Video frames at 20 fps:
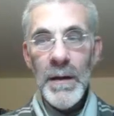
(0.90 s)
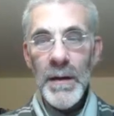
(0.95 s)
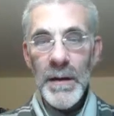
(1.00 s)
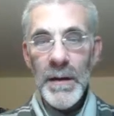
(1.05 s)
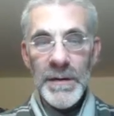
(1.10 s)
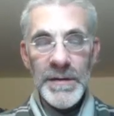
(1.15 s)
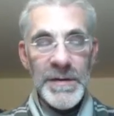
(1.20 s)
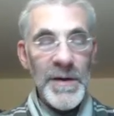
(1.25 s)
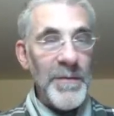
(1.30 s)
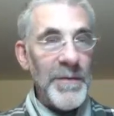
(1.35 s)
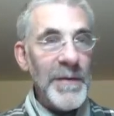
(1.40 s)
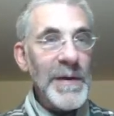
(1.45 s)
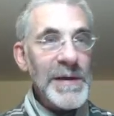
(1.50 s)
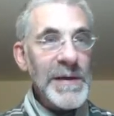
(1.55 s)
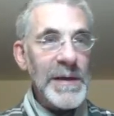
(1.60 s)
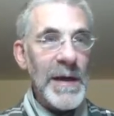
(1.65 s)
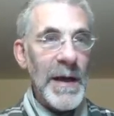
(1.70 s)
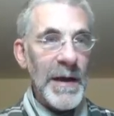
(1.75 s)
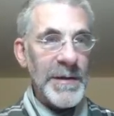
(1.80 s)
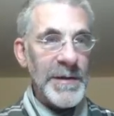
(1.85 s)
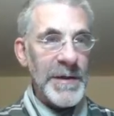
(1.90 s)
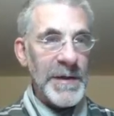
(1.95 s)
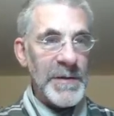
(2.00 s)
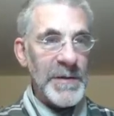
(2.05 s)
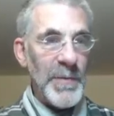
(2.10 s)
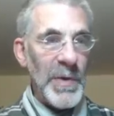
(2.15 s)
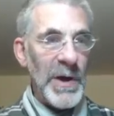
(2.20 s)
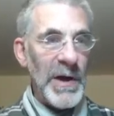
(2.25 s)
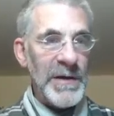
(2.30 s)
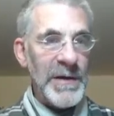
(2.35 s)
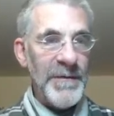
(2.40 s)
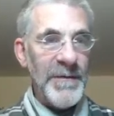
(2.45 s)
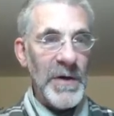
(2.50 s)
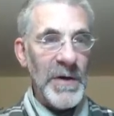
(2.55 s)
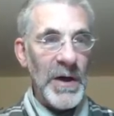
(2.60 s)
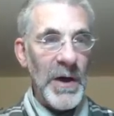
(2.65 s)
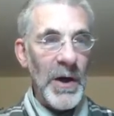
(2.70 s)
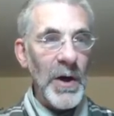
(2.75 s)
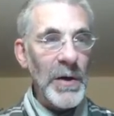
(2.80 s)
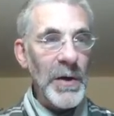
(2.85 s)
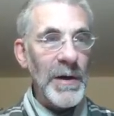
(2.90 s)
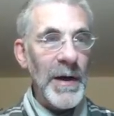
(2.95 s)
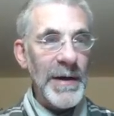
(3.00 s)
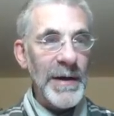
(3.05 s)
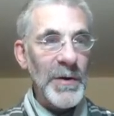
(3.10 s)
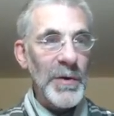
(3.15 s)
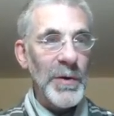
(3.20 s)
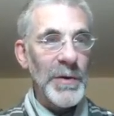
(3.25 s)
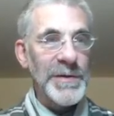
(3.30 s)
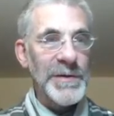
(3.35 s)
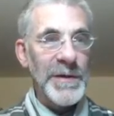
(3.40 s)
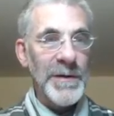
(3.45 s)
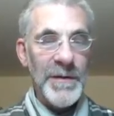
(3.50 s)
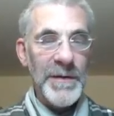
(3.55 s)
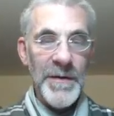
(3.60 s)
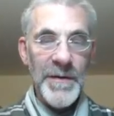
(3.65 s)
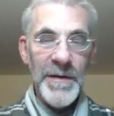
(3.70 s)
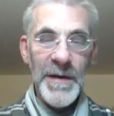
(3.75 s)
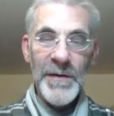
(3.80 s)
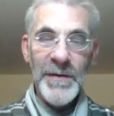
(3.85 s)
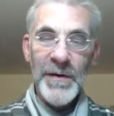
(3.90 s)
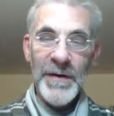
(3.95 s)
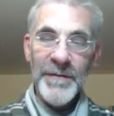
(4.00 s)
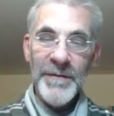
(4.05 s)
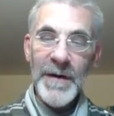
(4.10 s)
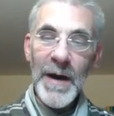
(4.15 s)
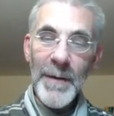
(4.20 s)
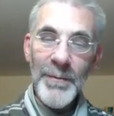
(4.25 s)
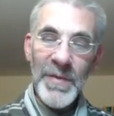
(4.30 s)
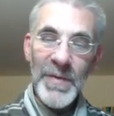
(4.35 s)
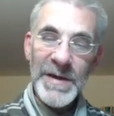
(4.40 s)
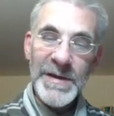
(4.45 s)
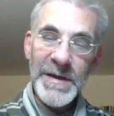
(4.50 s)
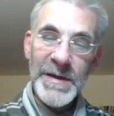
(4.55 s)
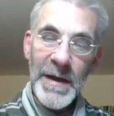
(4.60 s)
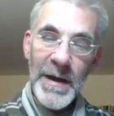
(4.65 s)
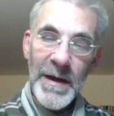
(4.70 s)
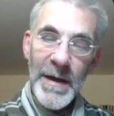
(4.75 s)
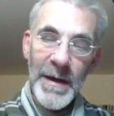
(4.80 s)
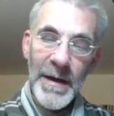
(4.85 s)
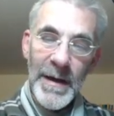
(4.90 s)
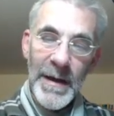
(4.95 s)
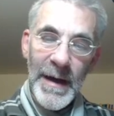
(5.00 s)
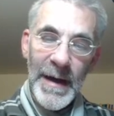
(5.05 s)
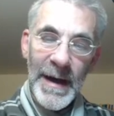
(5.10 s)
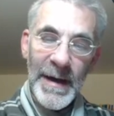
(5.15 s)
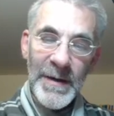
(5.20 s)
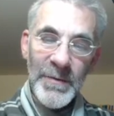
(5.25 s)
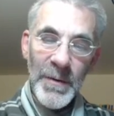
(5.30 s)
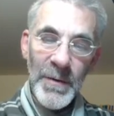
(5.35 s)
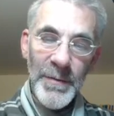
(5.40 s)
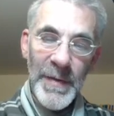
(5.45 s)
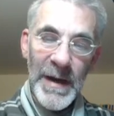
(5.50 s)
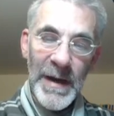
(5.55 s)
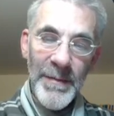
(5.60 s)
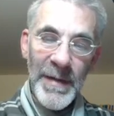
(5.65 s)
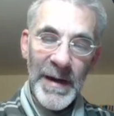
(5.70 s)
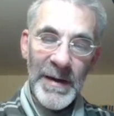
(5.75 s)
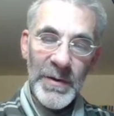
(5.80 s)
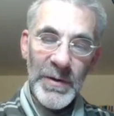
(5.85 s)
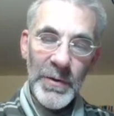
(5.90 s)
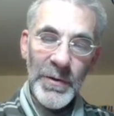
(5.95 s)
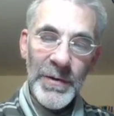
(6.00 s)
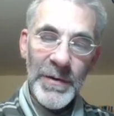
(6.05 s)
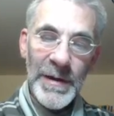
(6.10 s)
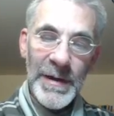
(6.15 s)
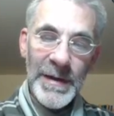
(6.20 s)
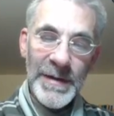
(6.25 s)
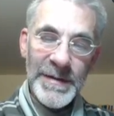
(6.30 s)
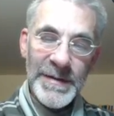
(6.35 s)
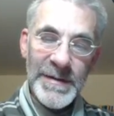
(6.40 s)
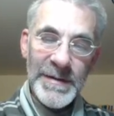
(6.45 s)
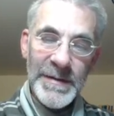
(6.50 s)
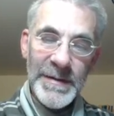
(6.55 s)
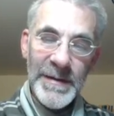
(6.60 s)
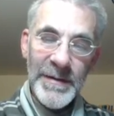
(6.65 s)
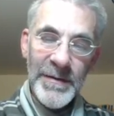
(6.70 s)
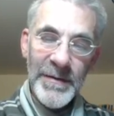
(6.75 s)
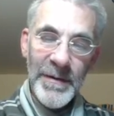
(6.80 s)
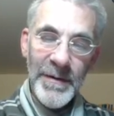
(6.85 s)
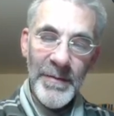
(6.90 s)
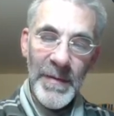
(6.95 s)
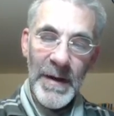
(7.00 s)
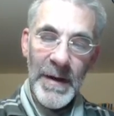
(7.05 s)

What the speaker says: So this lecture is part of an online course on the theory of numbers and will be about Euler's theorem.